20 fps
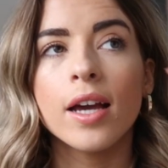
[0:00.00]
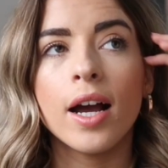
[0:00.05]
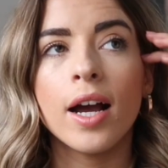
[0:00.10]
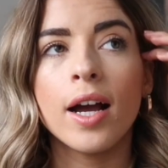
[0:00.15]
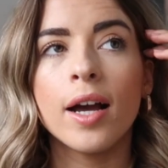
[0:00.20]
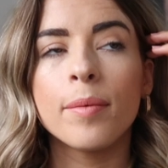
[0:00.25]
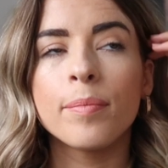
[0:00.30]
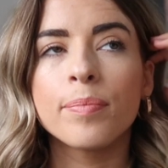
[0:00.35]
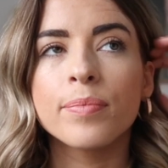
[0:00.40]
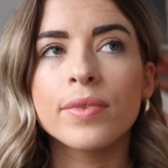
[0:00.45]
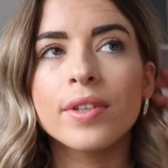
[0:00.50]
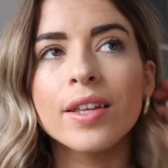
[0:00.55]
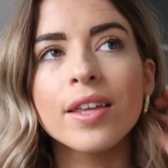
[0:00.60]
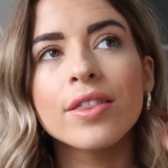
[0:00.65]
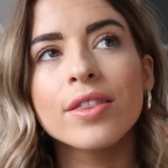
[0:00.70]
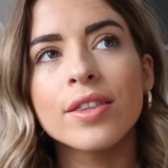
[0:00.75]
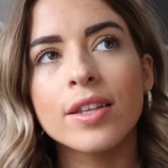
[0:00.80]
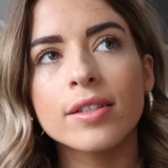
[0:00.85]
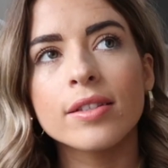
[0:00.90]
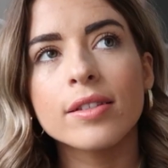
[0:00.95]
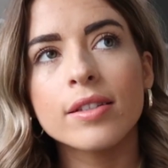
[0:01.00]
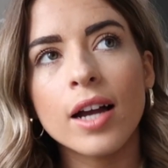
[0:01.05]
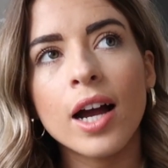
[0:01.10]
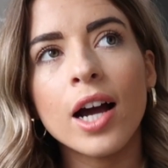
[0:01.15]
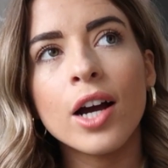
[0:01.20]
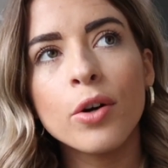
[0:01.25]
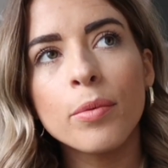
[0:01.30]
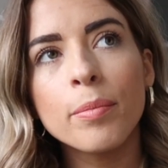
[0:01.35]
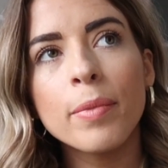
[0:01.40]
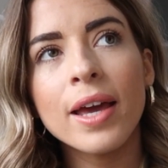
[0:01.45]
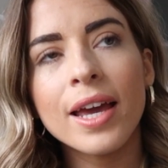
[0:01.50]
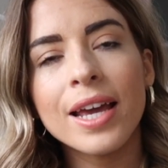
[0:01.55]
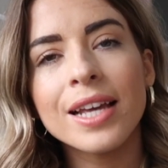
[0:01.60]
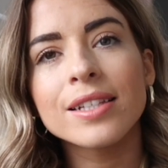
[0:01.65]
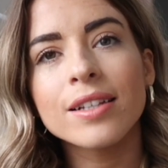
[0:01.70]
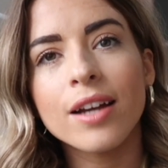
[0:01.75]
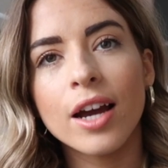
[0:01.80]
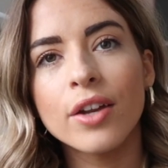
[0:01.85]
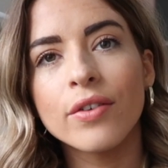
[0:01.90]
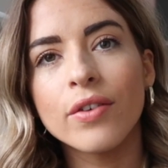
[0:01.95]
The style bit
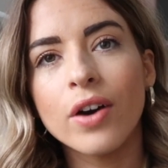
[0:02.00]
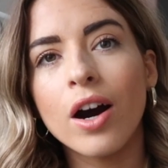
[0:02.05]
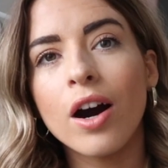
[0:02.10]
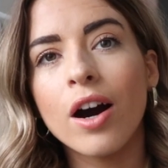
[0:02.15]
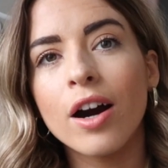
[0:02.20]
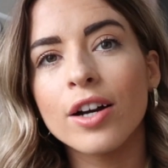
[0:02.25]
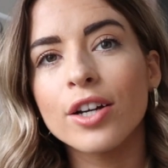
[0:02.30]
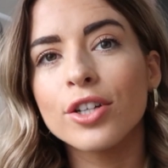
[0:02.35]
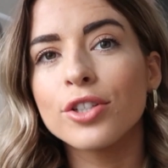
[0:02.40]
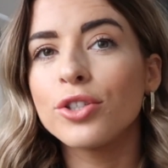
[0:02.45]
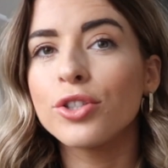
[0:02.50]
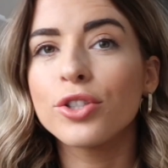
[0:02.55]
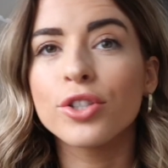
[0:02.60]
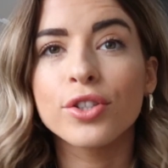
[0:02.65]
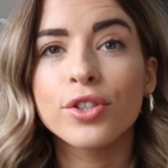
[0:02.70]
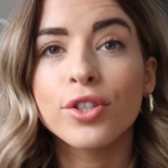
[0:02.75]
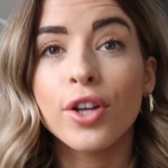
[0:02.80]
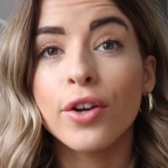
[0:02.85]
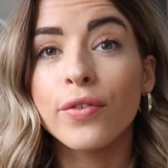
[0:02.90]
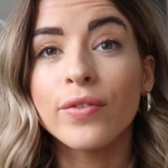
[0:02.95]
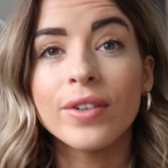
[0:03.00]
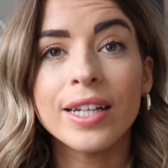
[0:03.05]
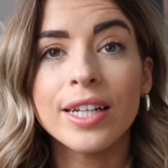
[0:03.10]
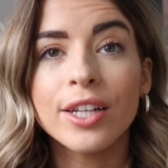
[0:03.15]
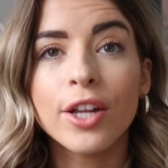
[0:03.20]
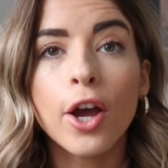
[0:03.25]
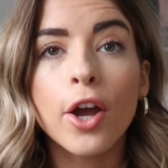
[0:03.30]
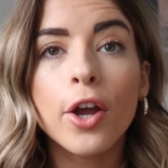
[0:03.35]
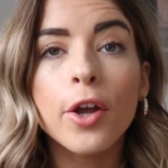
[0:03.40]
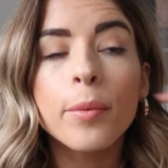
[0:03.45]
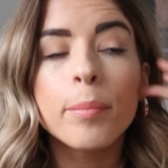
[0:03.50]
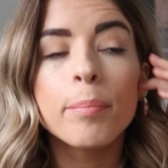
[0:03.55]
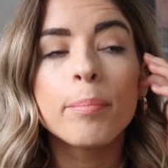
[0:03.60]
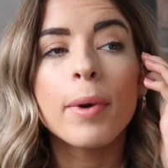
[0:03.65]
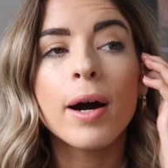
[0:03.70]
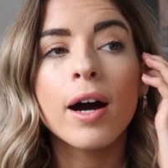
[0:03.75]
is kind of hard because you just don't really know,